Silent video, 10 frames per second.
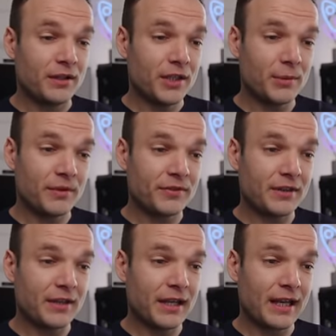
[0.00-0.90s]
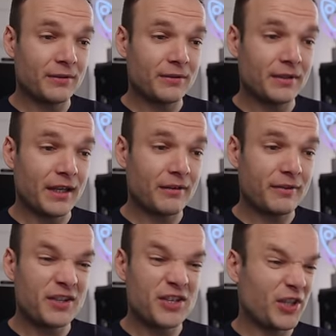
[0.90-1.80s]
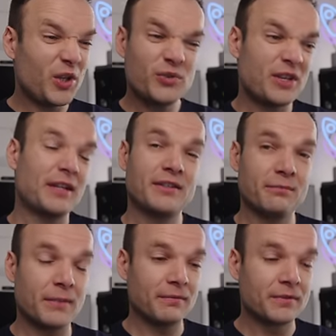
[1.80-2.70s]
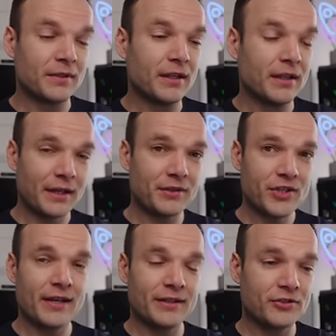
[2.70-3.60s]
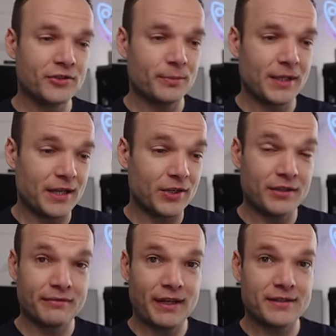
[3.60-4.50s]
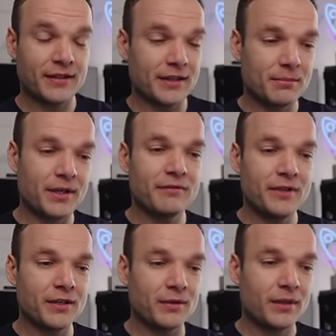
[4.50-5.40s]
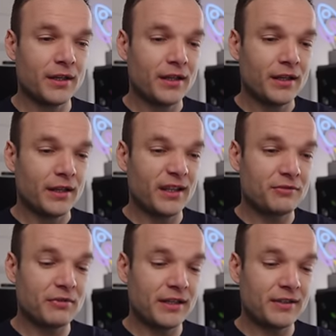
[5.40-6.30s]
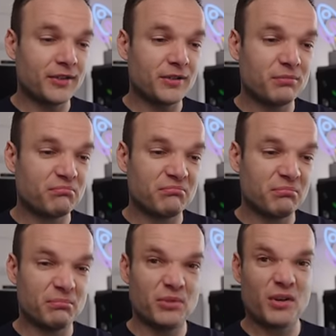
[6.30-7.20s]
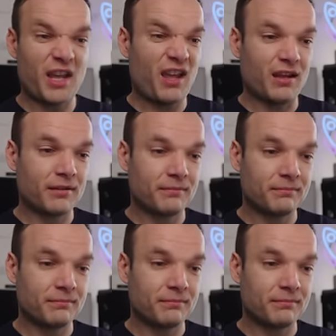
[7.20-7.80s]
you would have seen the account have huge negative months. Now, the challenge to be a good investor, in my view, is really to not care.